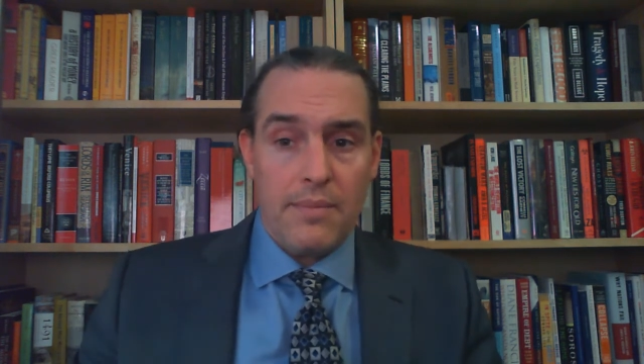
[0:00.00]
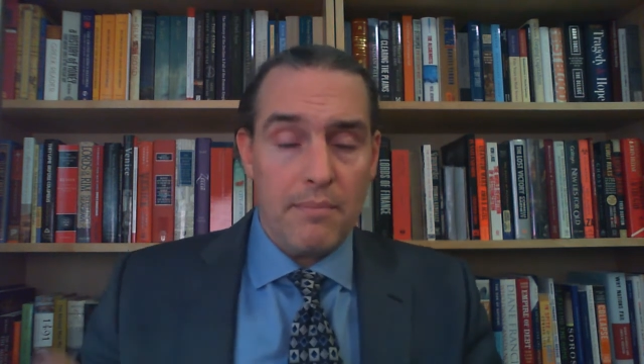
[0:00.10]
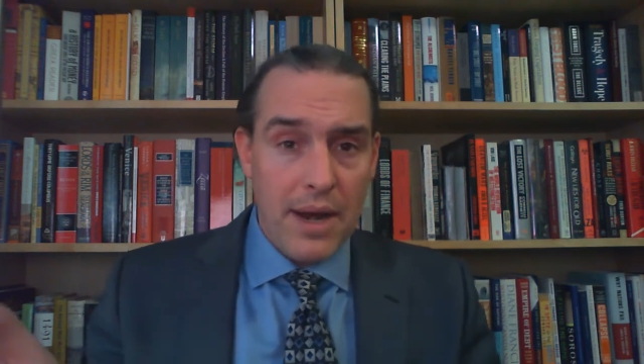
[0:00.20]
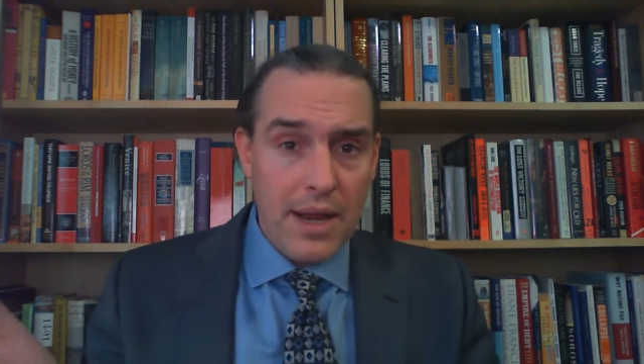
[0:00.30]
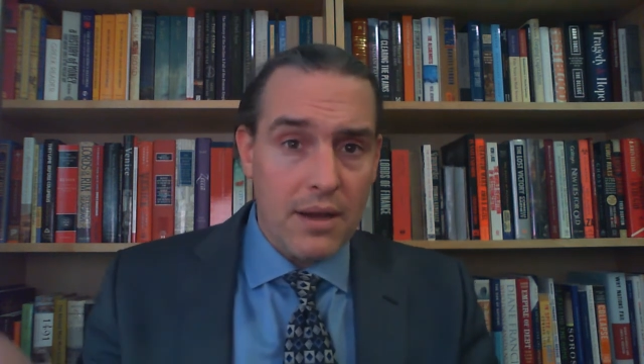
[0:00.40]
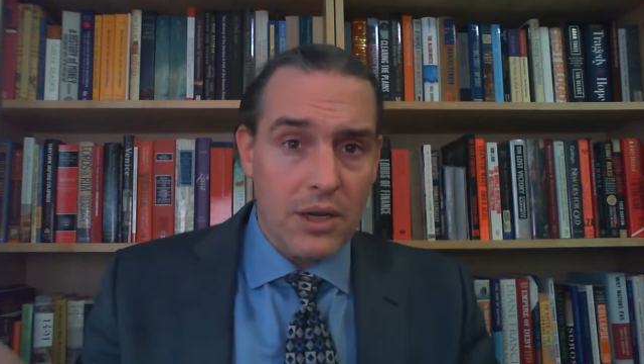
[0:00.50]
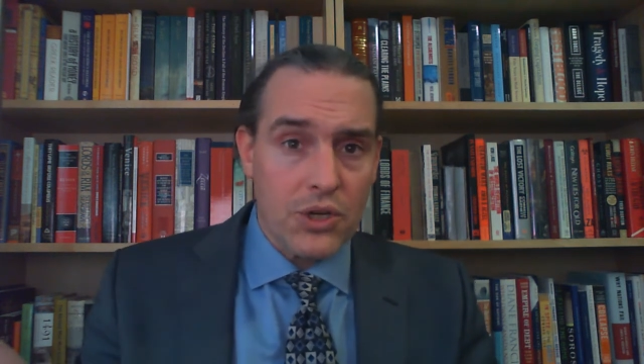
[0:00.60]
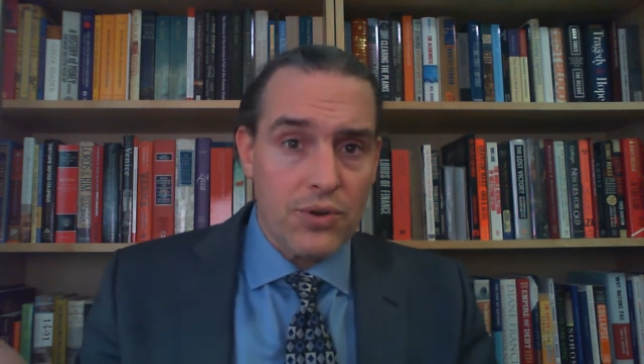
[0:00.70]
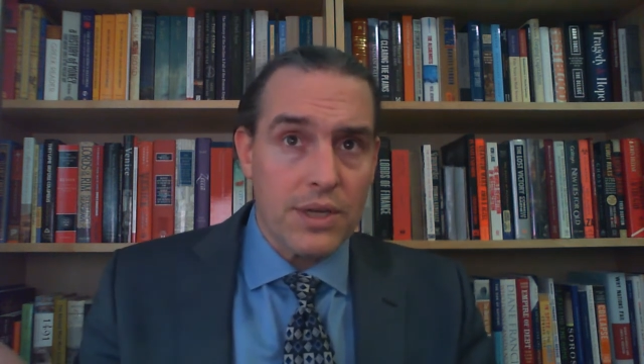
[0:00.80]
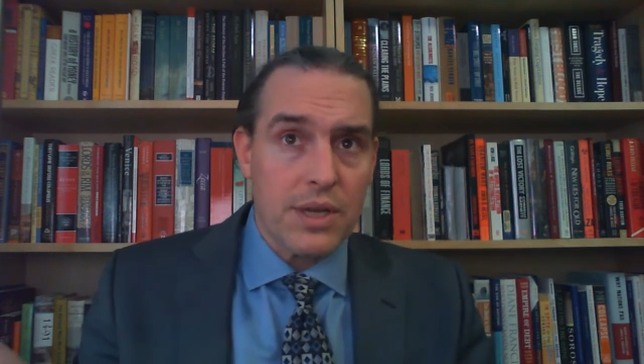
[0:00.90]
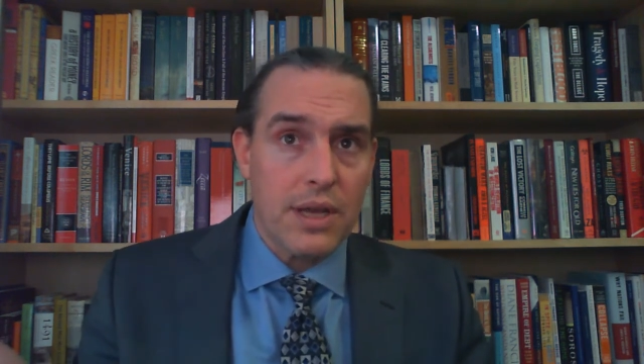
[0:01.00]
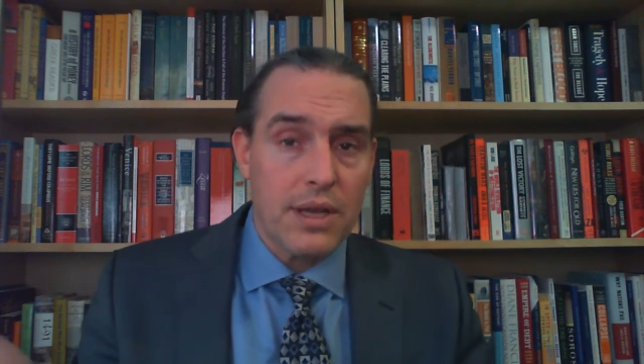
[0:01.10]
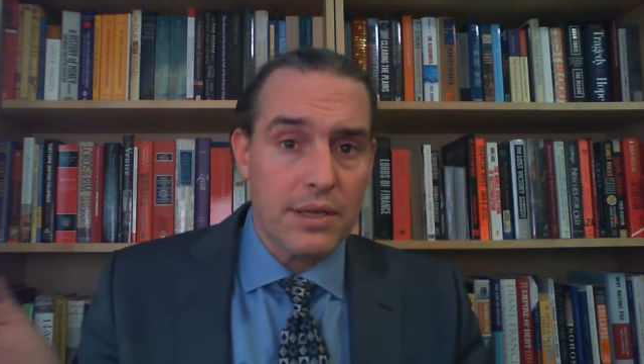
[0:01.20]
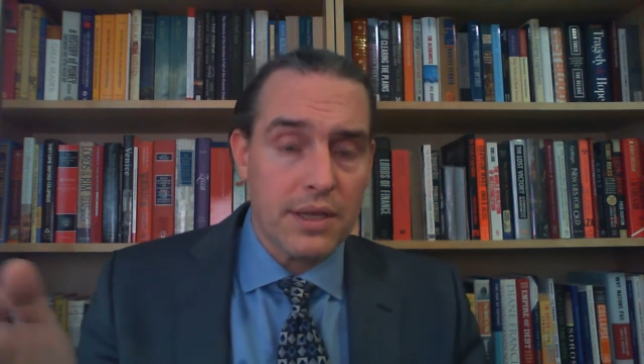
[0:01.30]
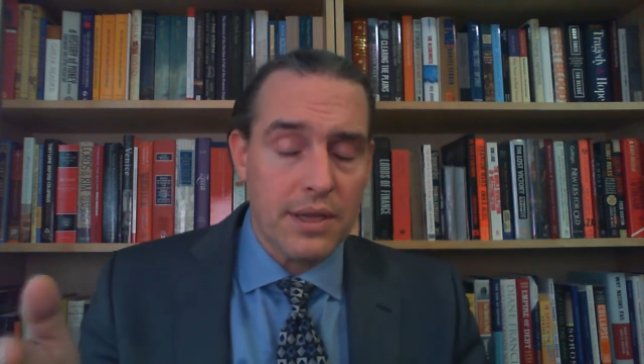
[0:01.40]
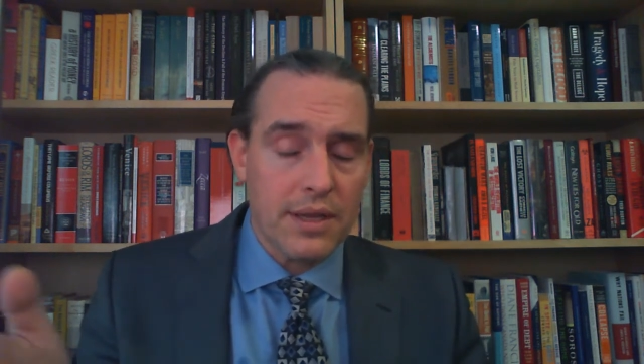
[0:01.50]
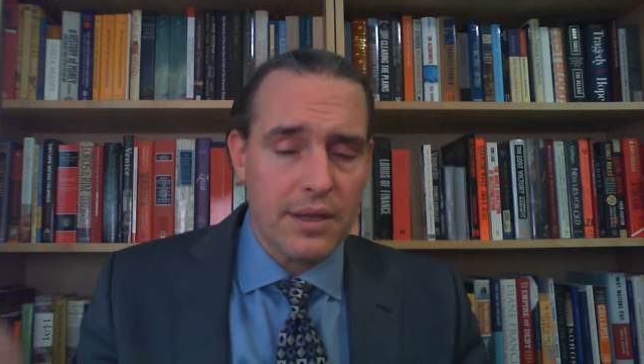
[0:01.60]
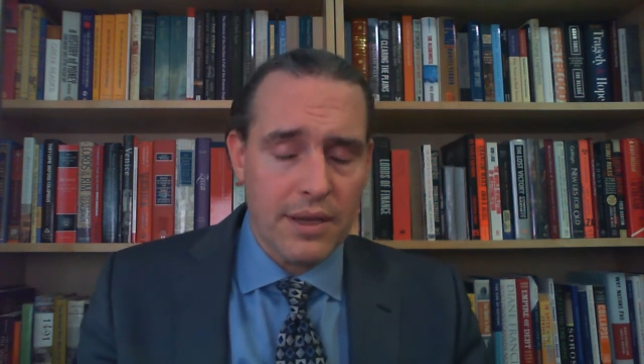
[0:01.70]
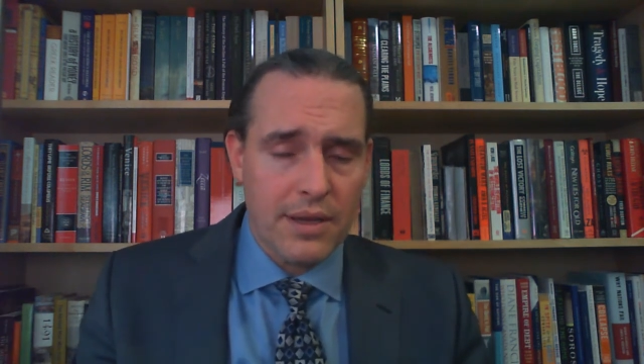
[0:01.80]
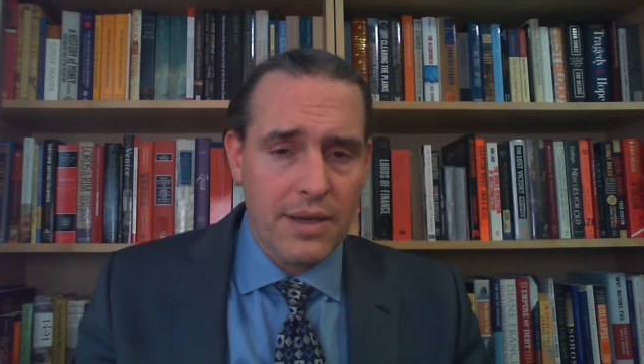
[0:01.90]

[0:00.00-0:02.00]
In many countries, the